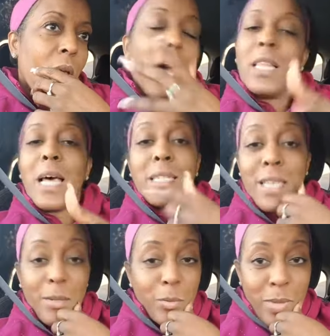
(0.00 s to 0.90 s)
a lot of
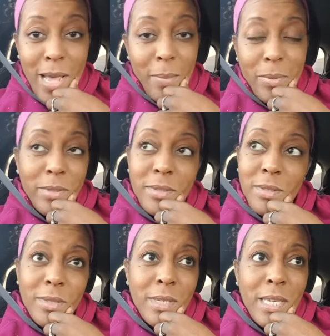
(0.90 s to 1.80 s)
times what happens
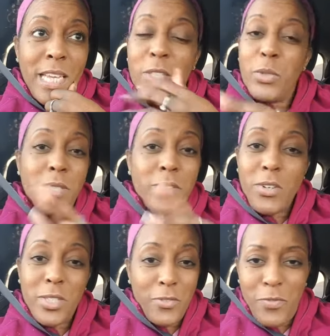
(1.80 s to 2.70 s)
is it
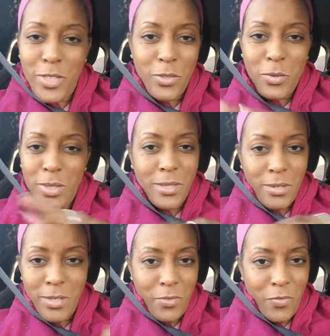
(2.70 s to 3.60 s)
starts to fizzle, it
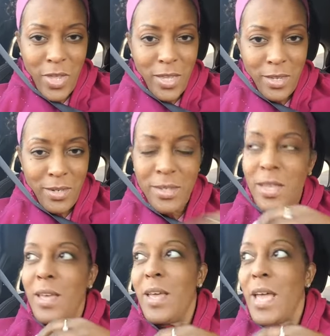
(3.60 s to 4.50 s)
starts to fade.
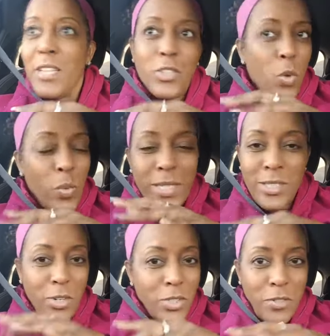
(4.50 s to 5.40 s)
And so when it
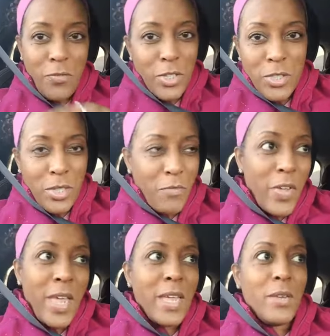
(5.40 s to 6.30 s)
starts to fizzle and
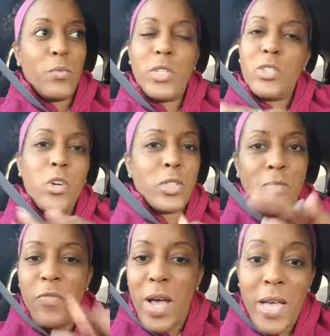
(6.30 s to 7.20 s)
fade, we start to
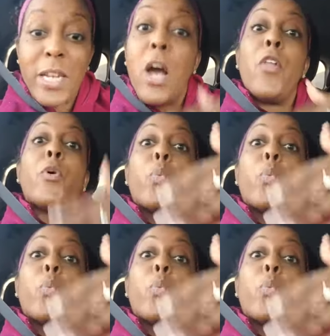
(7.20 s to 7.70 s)
find other